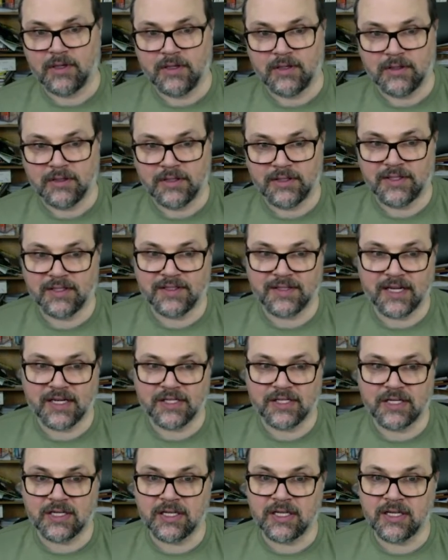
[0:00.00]
This is
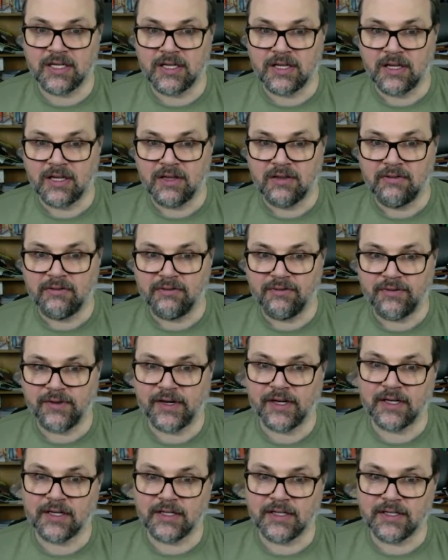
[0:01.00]
actually
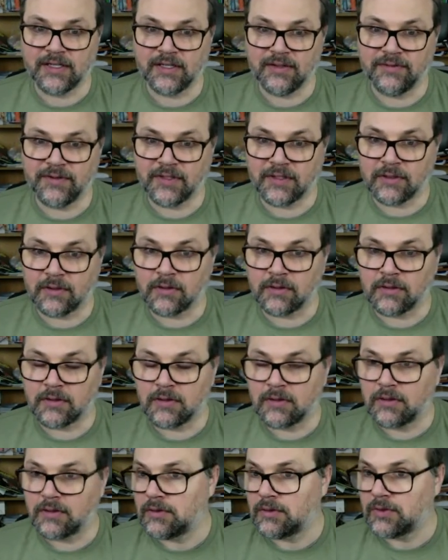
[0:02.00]
fairly difficult
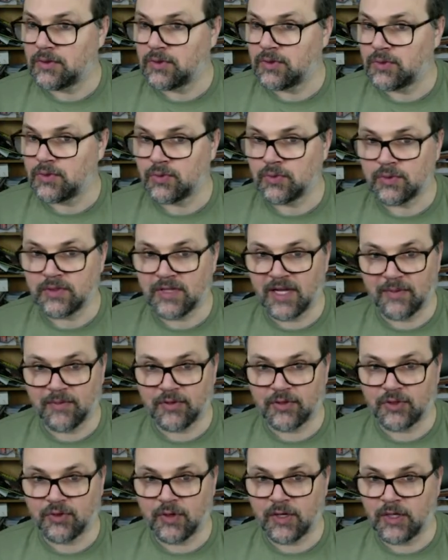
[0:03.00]
to
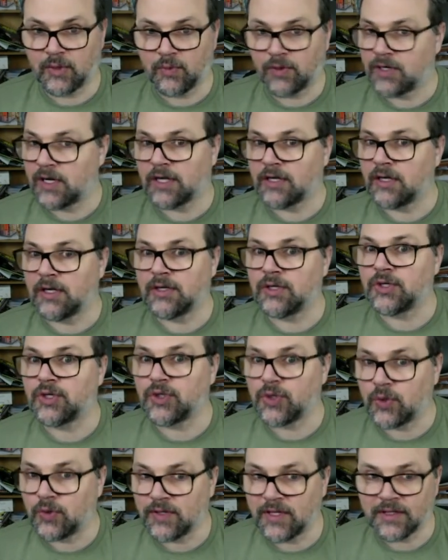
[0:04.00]
demonstrate. We're not going to
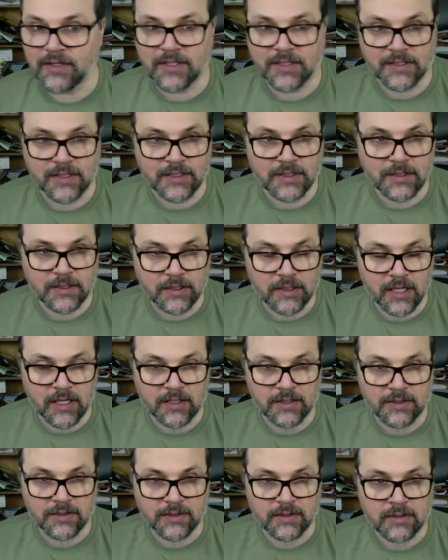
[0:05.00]
show that this is the
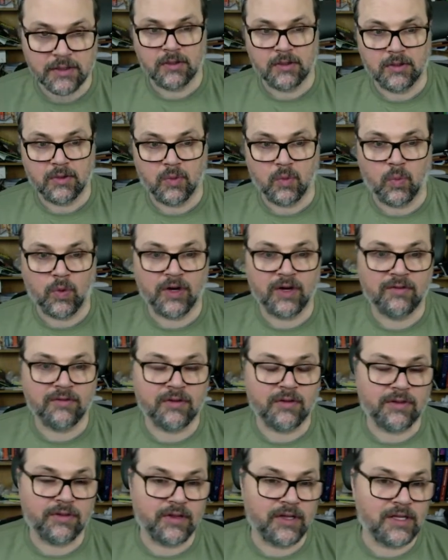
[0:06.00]
case. One of
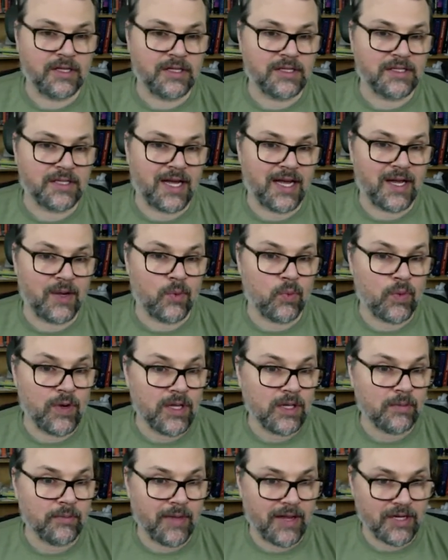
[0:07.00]
the things I
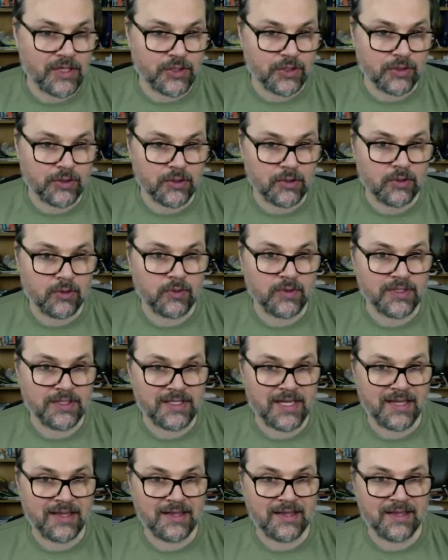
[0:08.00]
will mention, though, is
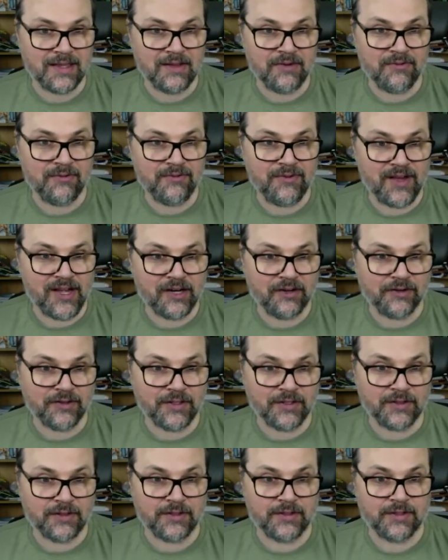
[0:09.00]
that the
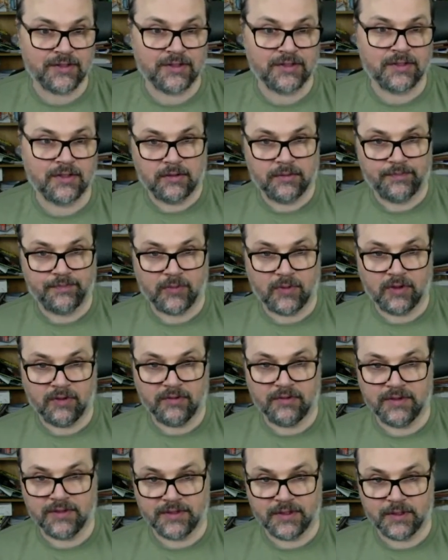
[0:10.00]
variance of
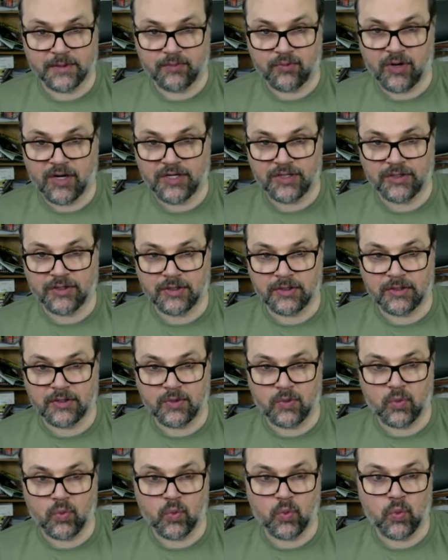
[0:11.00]
this expression
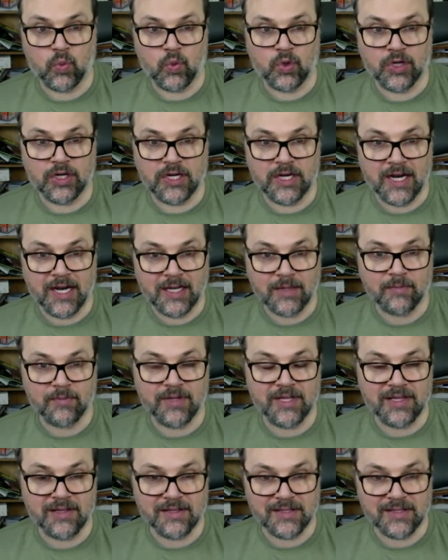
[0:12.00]
would not be the